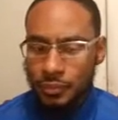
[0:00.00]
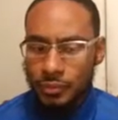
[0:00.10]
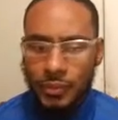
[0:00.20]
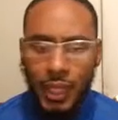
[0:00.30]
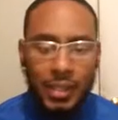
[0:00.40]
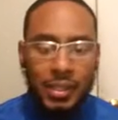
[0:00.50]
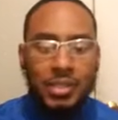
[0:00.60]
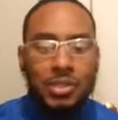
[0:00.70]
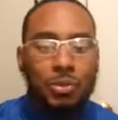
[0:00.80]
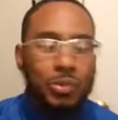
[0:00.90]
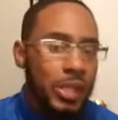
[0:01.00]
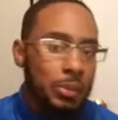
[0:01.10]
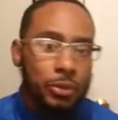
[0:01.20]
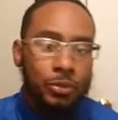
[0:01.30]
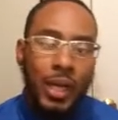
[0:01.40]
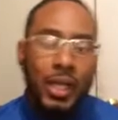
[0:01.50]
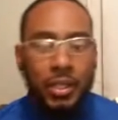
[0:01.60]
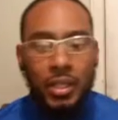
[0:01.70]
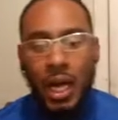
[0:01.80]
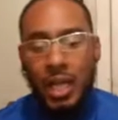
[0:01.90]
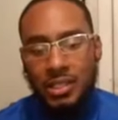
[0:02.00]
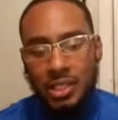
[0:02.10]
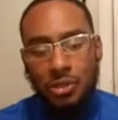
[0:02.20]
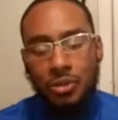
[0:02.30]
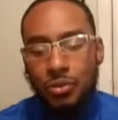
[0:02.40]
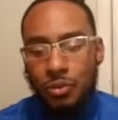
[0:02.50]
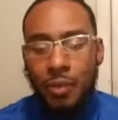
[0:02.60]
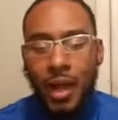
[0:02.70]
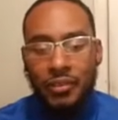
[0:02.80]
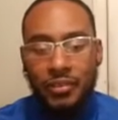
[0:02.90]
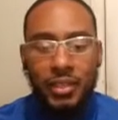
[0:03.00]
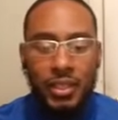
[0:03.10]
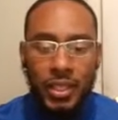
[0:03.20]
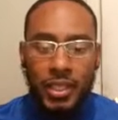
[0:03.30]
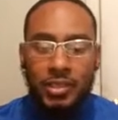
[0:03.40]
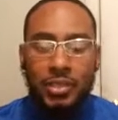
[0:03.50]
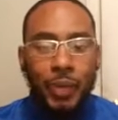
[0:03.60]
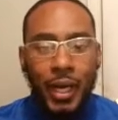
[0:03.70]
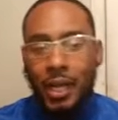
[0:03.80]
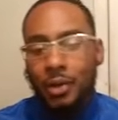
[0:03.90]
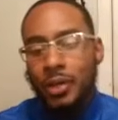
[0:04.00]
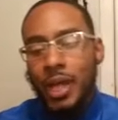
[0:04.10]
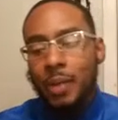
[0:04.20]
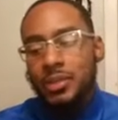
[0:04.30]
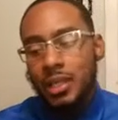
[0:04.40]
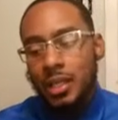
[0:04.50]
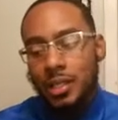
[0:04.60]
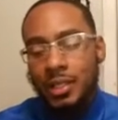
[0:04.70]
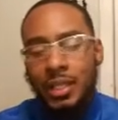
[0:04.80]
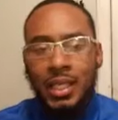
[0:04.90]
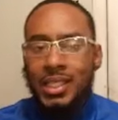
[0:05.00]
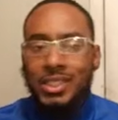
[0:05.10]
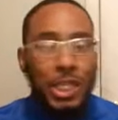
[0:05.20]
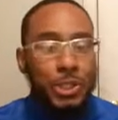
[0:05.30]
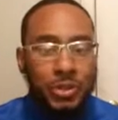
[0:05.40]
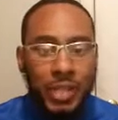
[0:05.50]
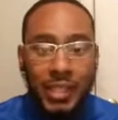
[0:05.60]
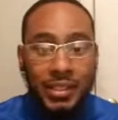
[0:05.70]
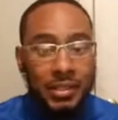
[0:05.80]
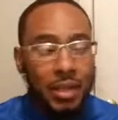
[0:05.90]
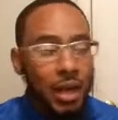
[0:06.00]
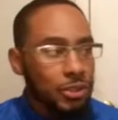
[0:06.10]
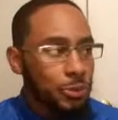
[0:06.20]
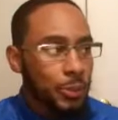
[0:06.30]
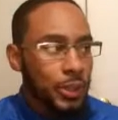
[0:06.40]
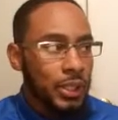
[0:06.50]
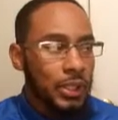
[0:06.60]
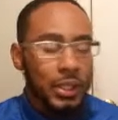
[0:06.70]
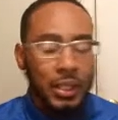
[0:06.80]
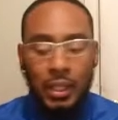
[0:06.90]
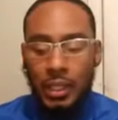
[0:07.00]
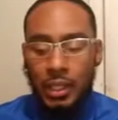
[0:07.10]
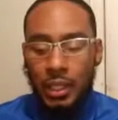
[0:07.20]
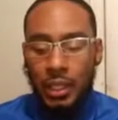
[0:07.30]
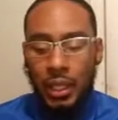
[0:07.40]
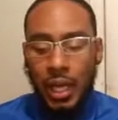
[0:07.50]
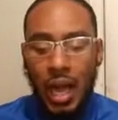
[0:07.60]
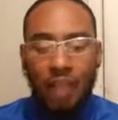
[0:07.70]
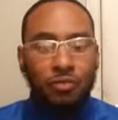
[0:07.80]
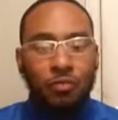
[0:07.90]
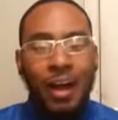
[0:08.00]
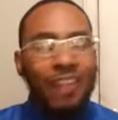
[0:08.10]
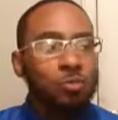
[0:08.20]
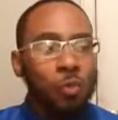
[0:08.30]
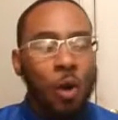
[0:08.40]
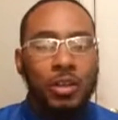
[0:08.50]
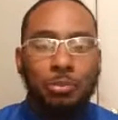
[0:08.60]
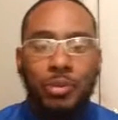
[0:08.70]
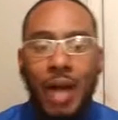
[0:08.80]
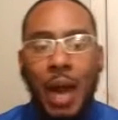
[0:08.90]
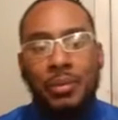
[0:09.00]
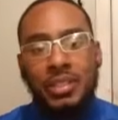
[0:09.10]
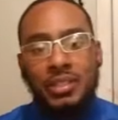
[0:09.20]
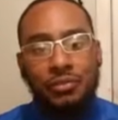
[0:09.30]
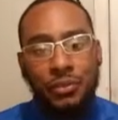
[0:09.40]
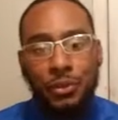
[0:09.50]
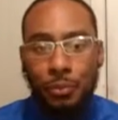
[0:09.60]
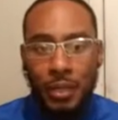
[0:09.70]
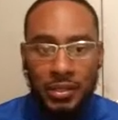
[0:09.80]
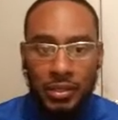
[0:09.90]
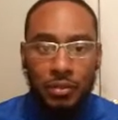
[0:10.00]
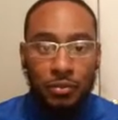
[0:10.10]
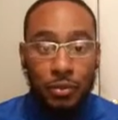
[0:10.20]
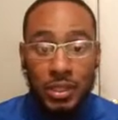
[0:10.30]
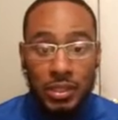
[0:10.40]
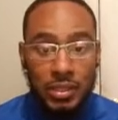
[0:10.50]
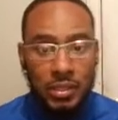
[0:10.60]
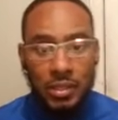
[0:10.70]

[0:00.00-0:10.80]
like this little gimbal right here, I'll send you my affiliate link to buy that on Amazon. It's $119, but I've walked properties and filmed myself with this.